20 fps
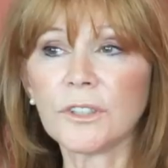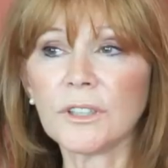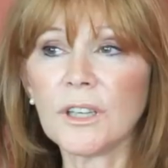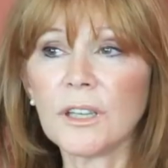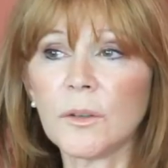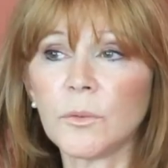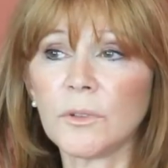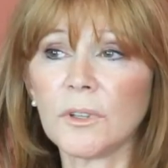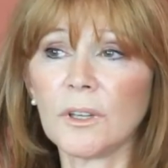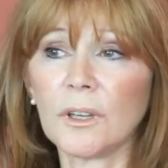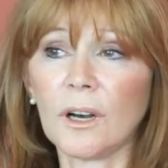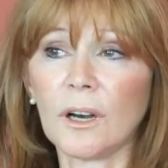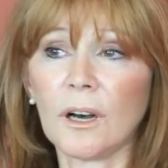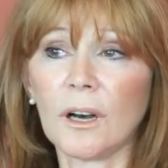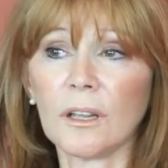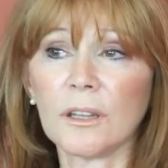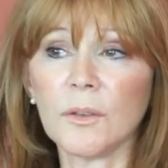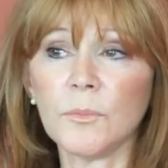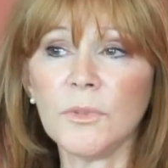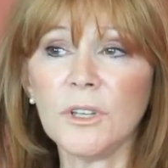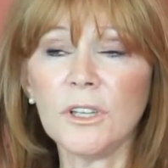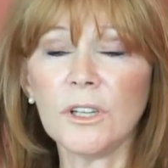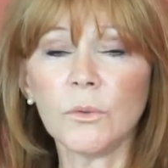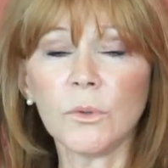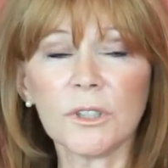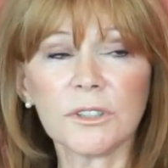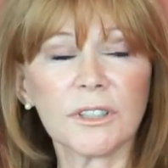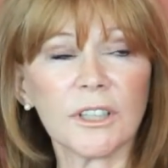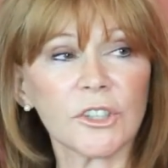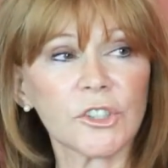think the media
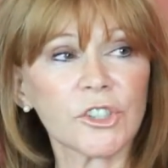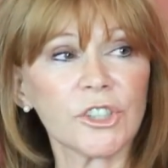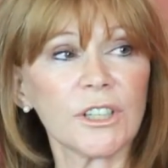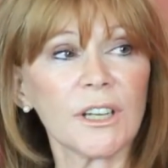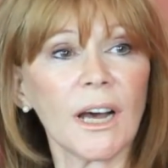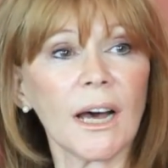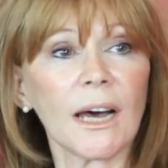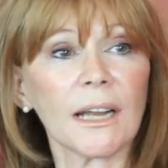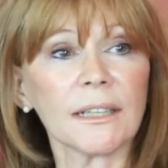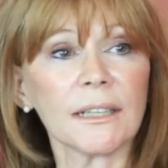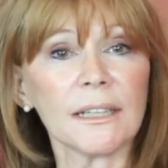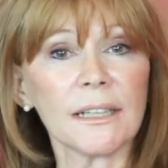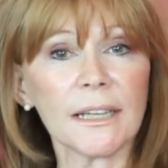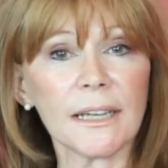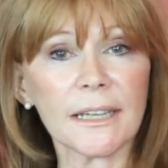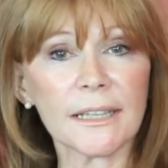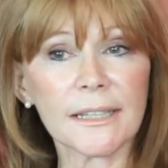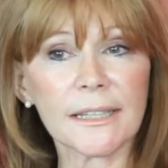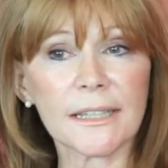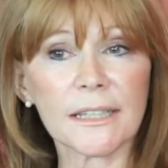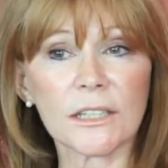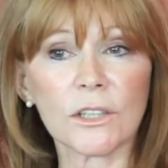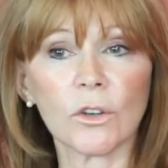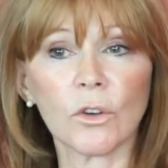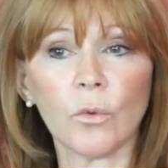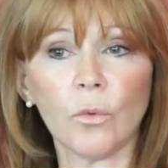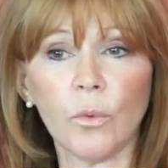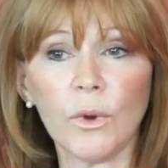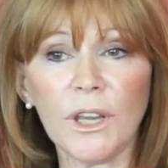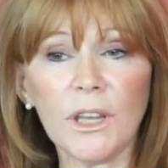will touch it unless
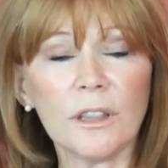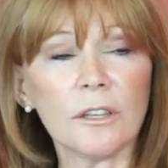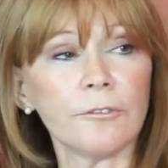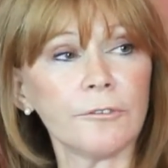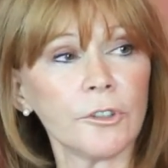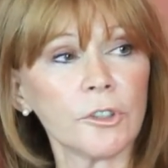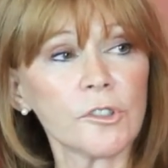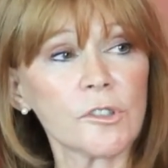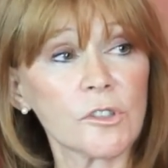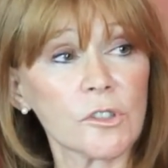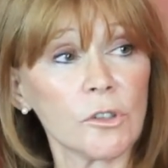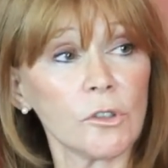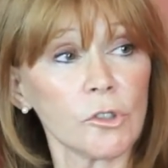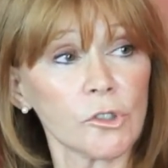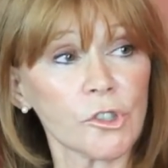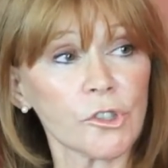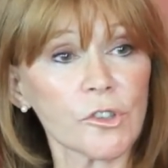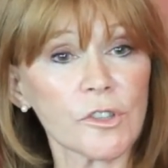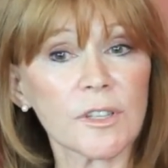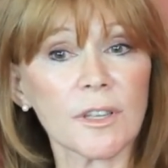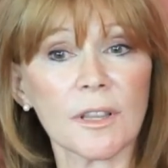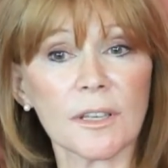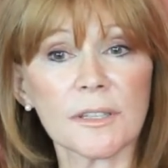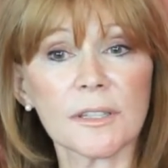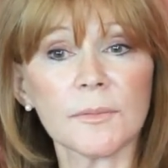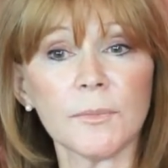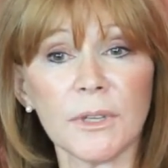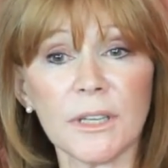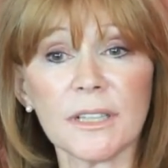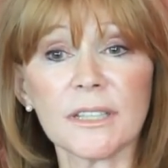we, the foot soldiers, and
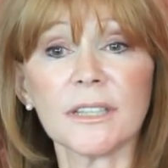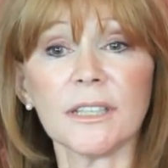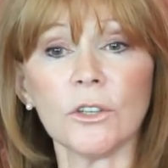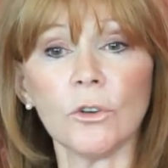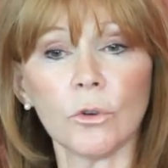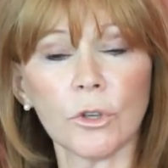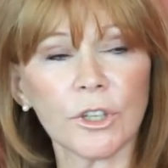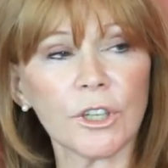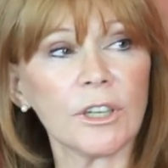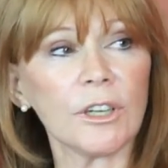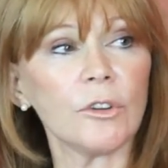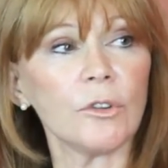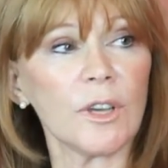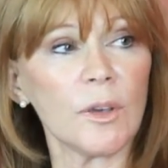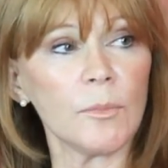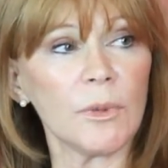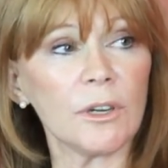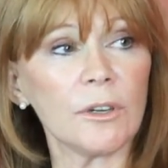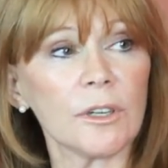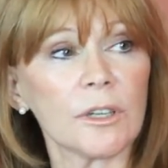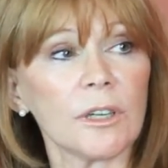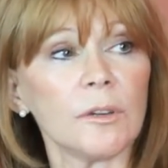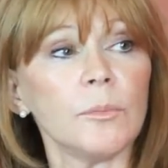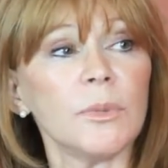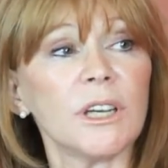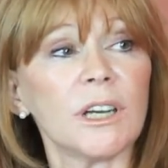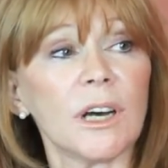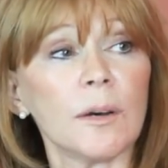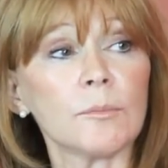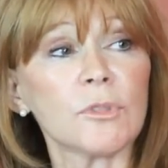this means the ordinary American,
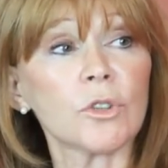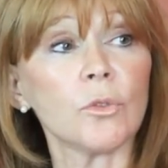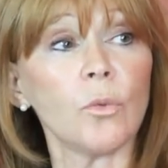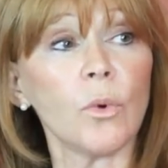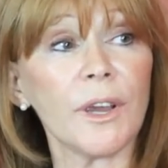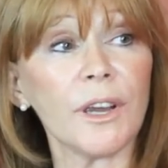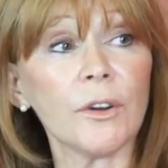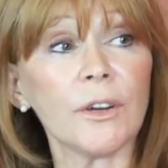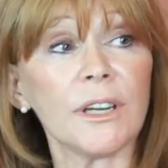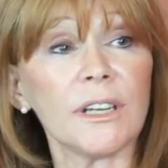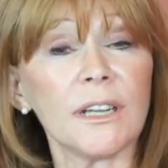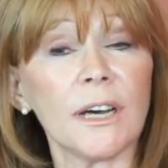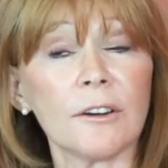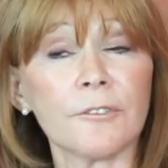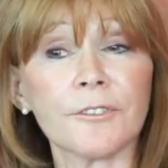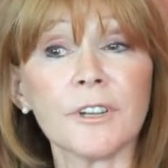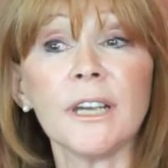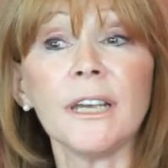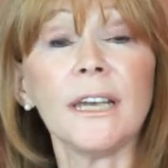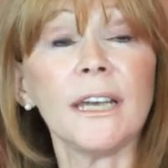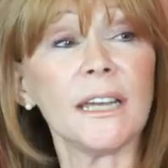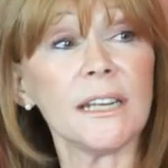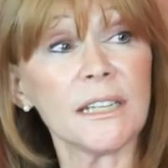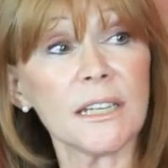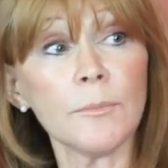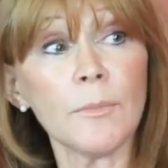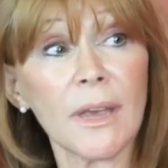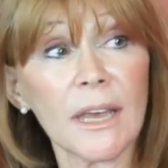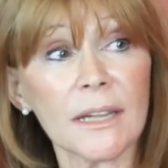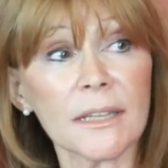becomes aware enough and
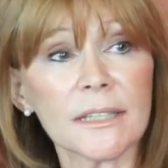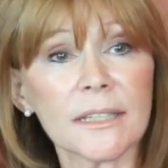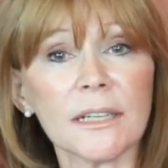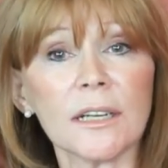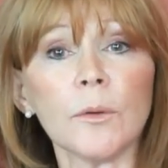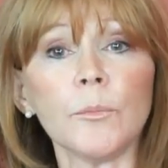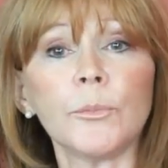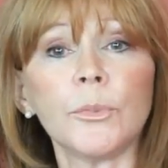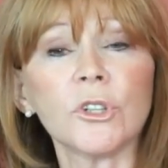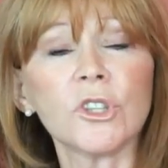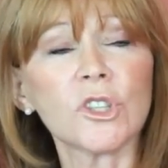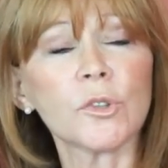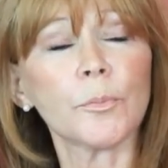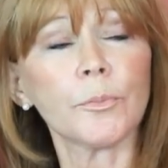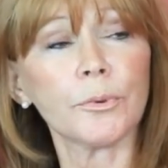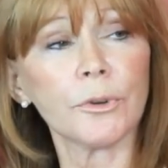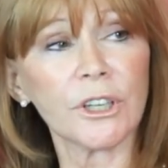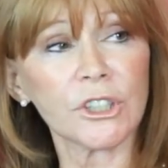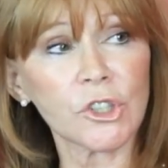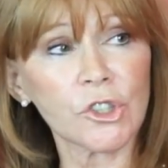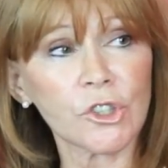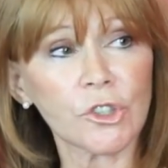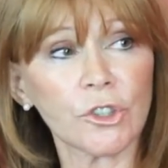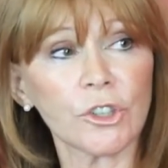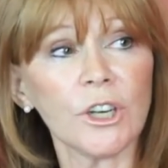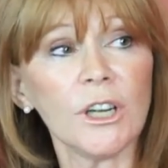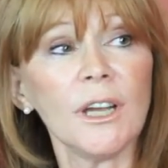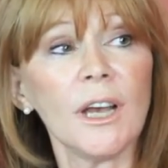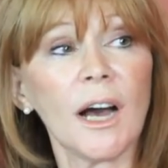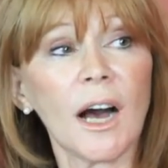demands it and puts
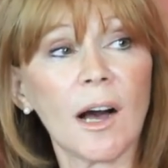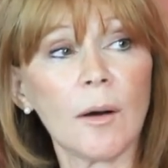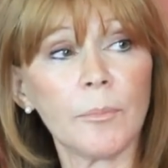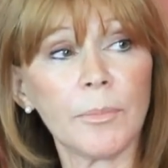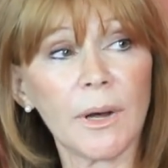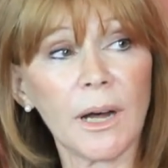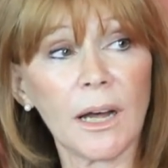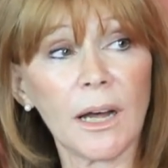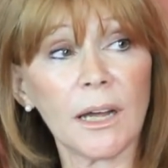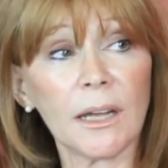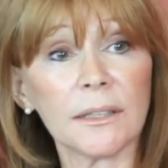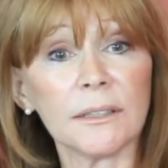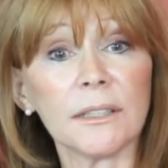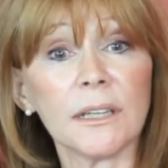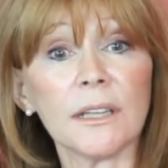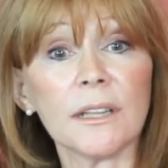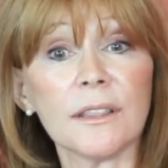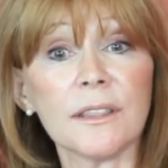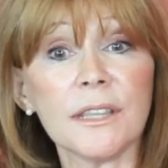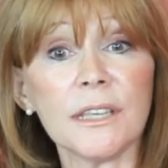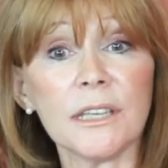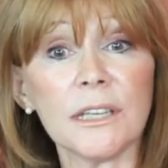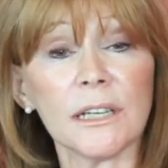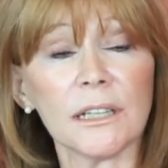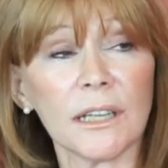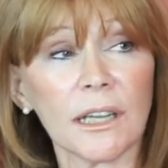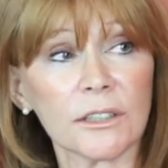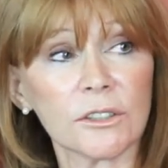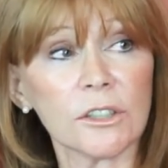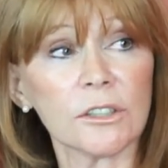pressure upon the
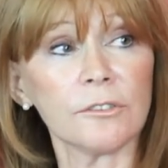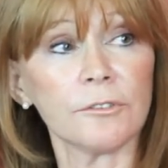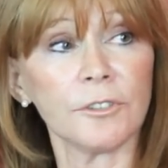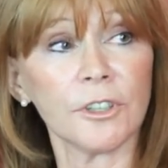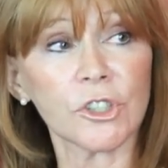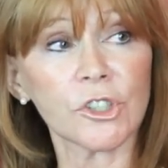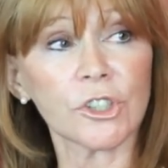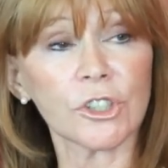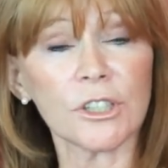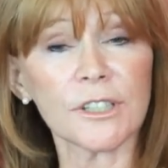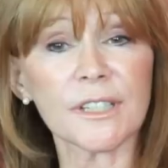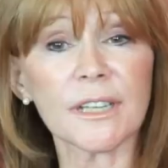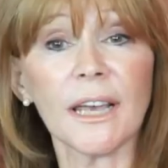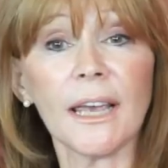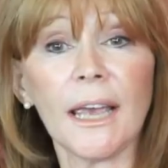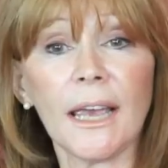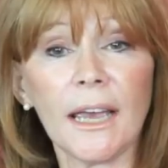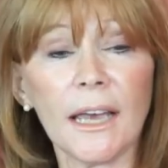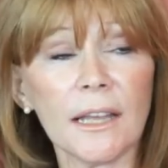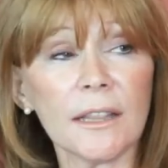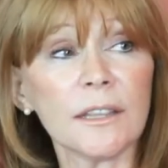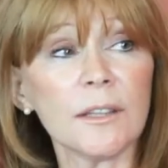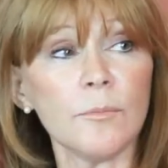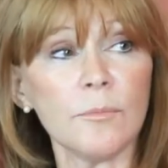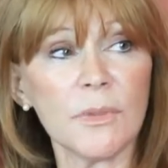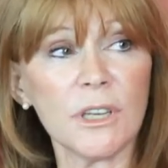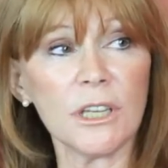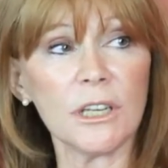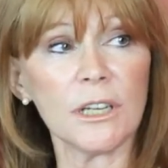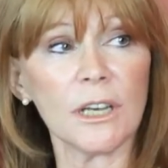elected officials and the
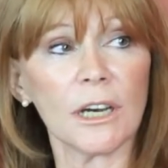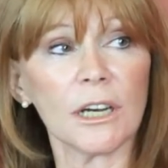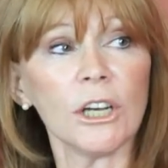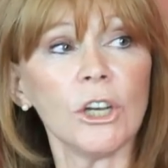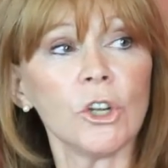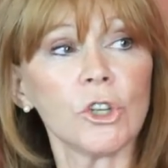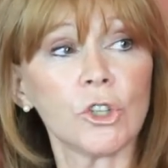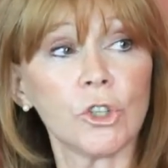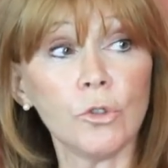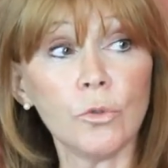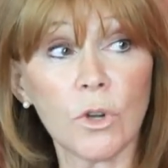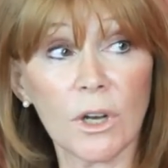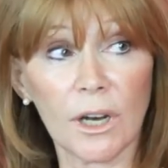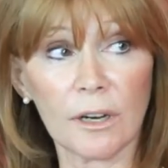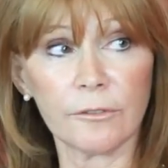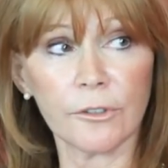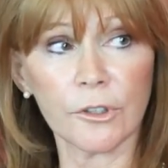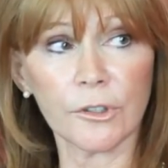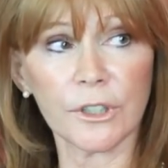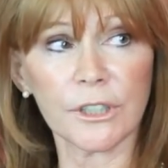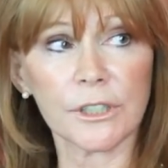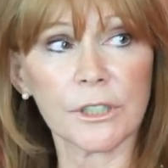media to cover it.